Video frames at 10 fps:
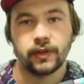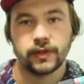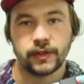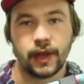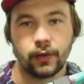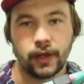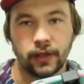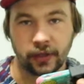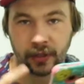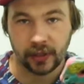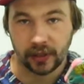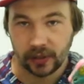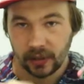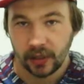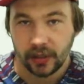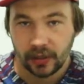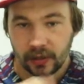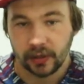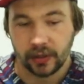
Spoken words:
so that way the